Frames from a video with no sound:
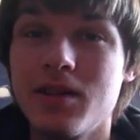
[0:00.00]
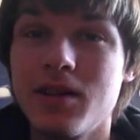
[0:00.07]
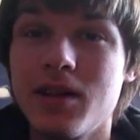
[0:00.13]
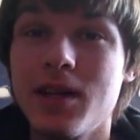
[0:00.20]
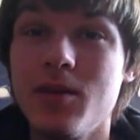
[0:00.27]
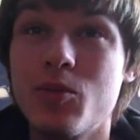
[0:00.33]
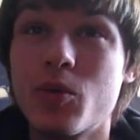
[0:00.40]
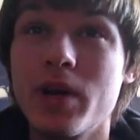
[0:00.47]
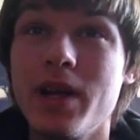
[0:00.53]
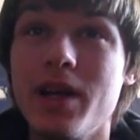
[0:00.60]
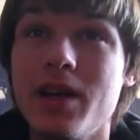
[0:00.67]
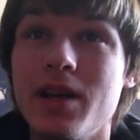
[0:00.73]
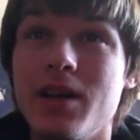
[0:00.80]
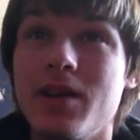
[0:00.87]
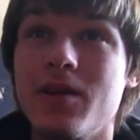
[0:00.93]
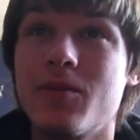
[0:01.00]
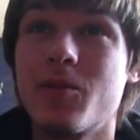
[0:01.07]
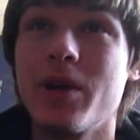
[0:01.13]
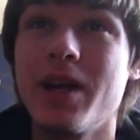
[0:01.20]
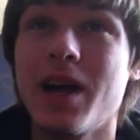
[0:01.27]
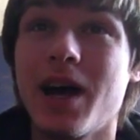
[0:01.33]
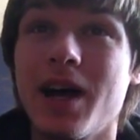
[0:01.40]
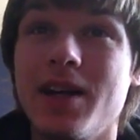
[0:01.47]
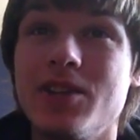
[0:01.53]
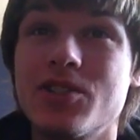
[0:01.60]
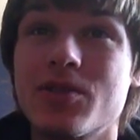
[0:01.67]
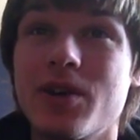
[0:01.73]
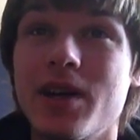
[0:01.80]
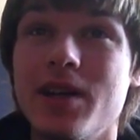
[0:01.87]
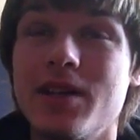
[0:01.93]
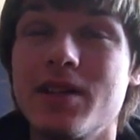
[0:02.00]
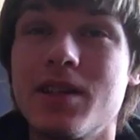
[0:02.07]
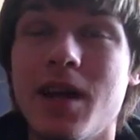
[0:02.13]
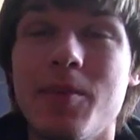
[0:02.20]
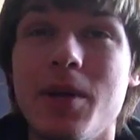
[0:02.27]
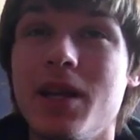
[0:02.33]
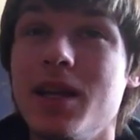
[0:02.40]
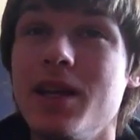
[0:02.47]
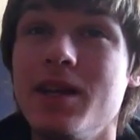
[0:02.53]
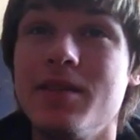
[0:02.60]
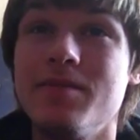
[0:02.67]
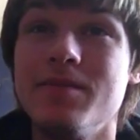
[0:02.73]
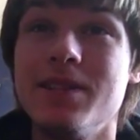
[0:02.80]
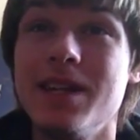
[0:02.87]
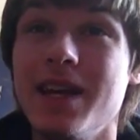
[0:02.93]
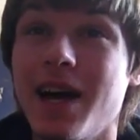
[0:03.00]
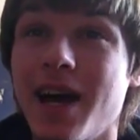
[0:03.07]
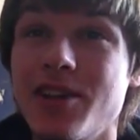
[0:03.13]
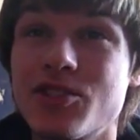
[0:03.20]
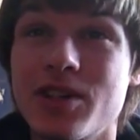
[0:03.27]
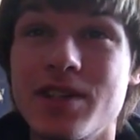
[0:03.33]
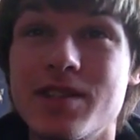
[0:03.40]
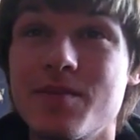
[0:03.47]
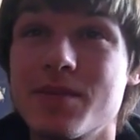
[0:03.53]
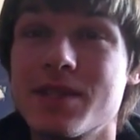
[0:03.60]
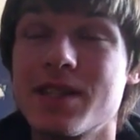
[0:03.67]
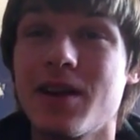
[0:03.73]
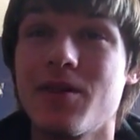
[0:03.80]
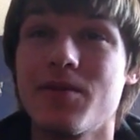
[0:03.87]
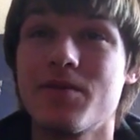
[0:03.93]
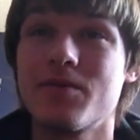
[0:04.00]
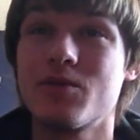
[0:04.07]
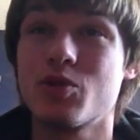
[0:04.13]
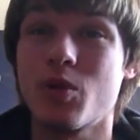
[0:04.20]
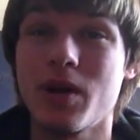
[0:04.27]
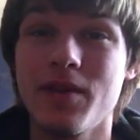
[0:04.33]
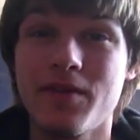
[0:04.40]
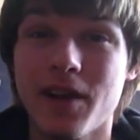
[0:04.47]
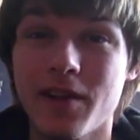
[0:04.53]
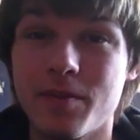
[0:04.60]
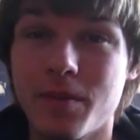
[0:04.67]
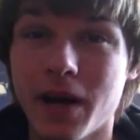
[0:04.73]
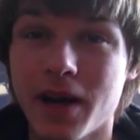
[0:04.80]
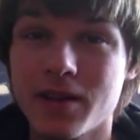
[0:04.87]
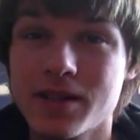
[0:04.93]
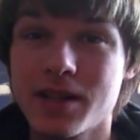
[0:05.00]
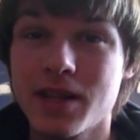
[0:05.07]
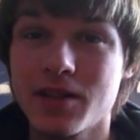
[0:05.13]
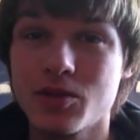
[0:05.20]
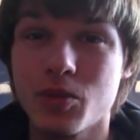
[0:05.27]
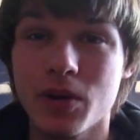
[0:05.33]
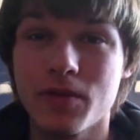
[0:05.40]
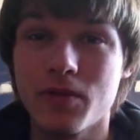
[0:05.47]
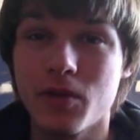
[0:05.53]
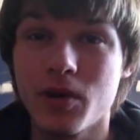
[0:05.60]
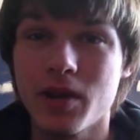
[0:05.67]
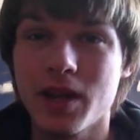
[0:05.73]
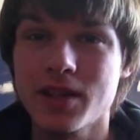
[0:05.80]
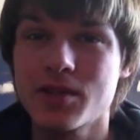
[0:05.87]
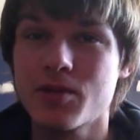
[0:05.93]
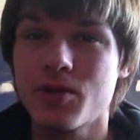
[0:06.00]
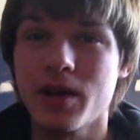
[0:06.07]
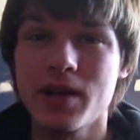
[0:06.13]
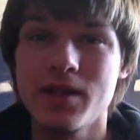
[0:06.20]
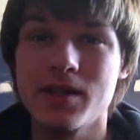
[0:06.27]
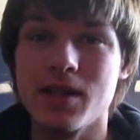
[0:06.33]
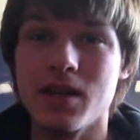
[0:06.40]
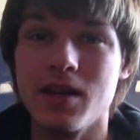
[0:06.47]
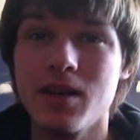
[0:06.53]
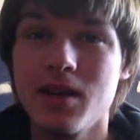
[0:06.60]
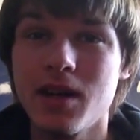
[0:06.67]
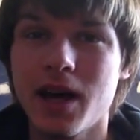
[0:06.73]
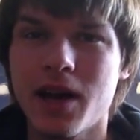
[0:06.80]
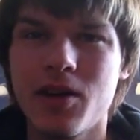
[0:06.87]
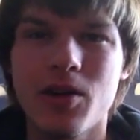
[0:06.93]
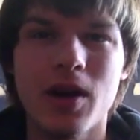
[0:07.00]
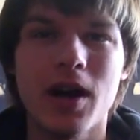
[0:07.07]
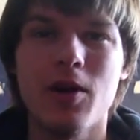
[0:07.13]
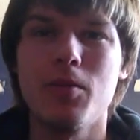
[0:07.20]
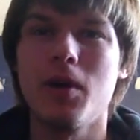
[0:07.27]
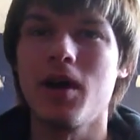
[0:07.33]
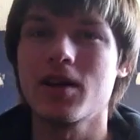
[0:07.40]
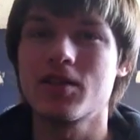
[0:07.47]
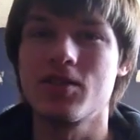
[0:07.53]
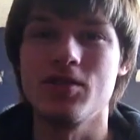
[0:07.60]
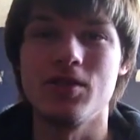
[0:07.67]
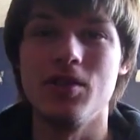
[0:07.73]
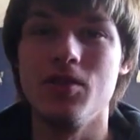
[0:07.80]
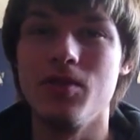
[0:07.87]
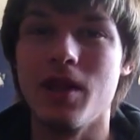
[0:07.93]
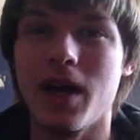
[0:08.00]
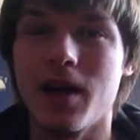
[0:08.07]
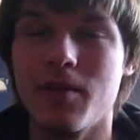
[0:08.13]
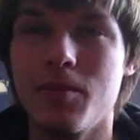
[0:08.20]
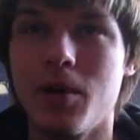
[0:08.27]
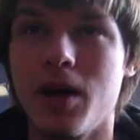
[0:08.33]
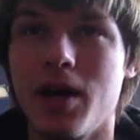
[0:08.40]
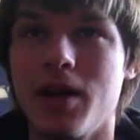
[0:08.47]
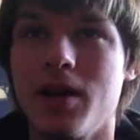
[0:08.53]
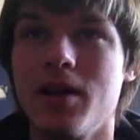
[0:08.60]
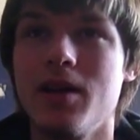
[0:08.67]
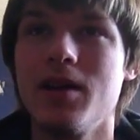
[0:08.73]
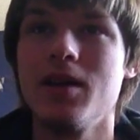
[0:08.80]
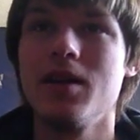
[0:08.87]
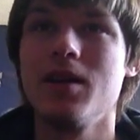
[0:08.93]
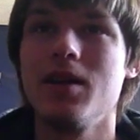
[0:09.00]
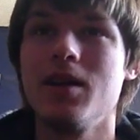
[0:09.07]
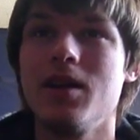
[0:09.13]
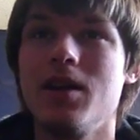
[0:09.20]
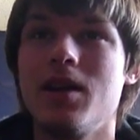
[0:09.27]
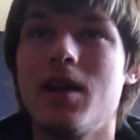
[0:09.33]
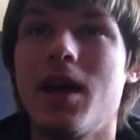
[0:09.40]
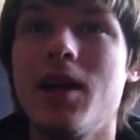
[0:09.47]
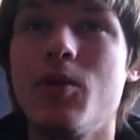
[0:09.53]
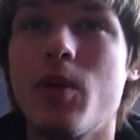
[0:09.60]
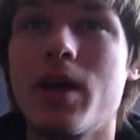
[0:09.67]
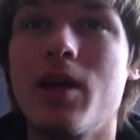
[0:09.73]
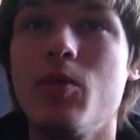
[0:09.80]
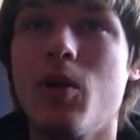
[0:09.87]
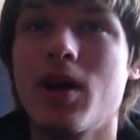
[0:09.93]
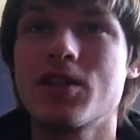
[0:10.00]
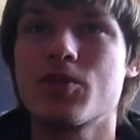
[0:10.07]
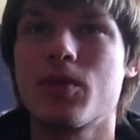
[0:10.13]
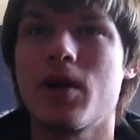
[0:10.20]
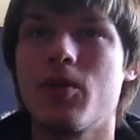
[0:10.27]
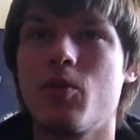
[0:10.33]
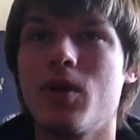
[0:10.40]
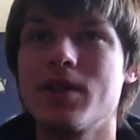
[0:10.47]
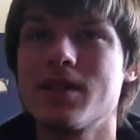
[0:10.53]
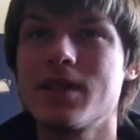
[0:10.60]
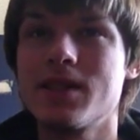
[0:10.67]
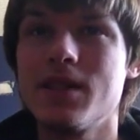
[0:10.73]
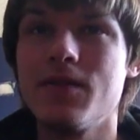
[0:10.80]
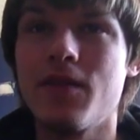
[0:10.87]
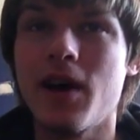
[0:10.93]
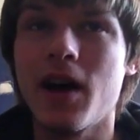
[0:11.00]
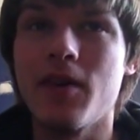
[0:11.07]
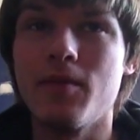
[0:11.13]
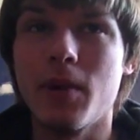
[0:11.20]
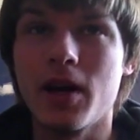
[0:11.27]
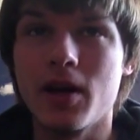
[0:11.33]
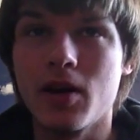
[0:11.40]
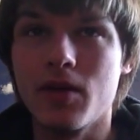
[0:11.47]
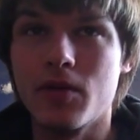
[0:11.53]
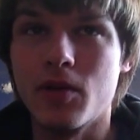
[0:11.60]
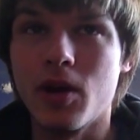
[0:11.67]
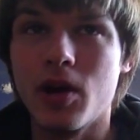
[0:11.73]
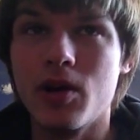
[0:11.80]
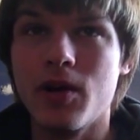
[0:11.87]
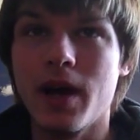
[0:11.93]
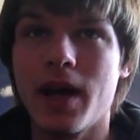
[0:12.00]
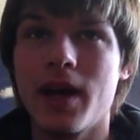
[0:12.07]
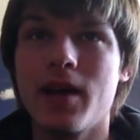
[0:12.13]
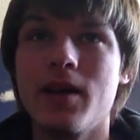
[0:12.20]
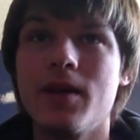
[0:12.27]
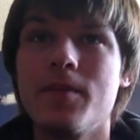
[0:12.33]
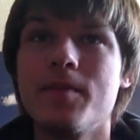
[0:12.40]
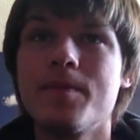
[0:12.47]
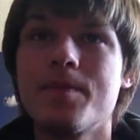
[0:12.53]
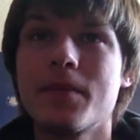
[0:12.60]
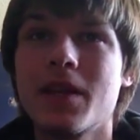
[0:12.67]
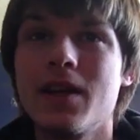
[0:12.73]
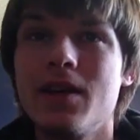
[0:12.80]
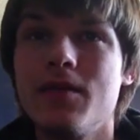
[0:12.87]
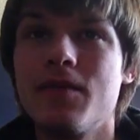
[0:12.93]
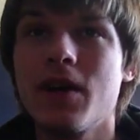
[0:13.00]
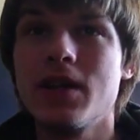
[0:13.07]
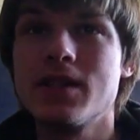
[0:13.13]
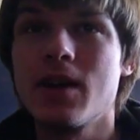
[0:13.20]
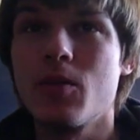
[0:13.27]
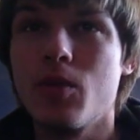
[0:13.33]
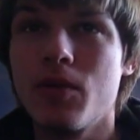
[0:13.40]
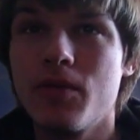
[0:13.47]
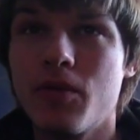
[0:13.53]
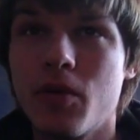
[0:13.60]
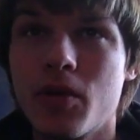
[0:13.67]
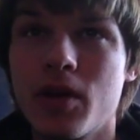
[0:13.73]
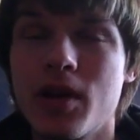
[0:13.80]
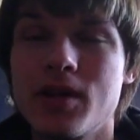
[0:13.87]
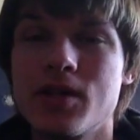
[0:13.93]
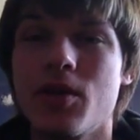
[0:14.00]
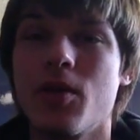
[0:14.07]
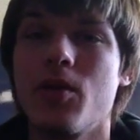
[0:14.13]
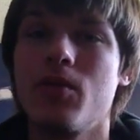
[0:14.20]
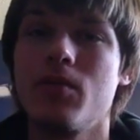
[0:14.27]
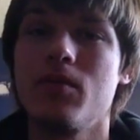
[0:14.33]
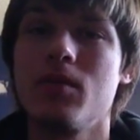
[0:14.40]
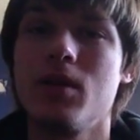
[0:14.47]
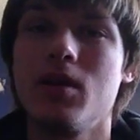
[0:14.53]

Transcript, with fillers: he re rehydrate. I mean, he dehydrates himself 25 pounds to get to 140. That's crazy. I don't know how boxers do that, but anyway, he walks around at 165, Mike Alvarado, and he fights at 140. So